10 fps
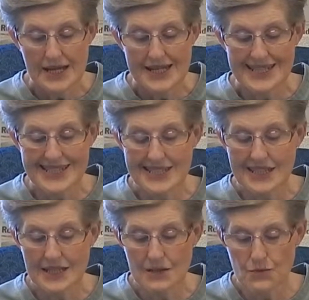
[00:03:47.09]
his
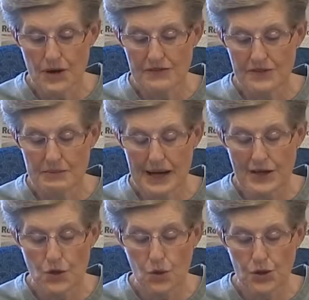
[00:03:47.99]
skin roughened by
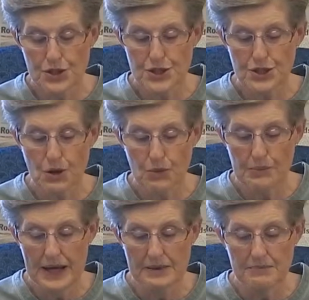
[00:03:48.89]
coarse
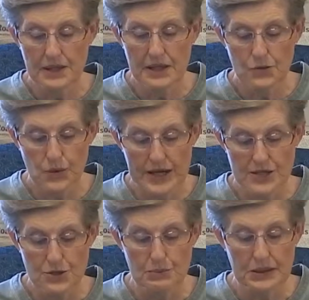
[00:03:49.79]
soap and blunt
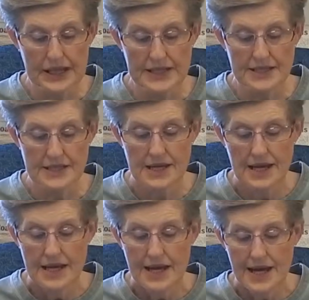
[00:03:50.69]
razor blades,
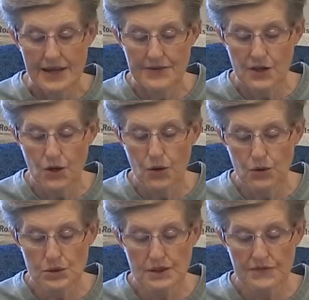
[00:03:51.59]
and the
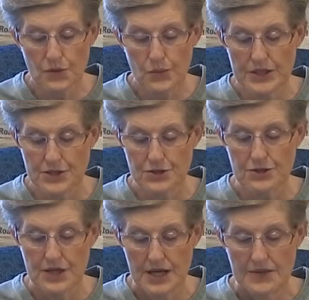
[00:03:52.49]
cold of the
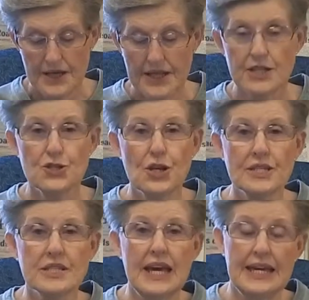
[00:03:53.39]
winter that had
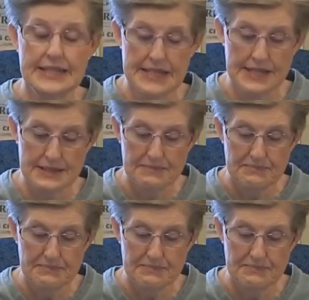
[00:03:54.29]
just ended.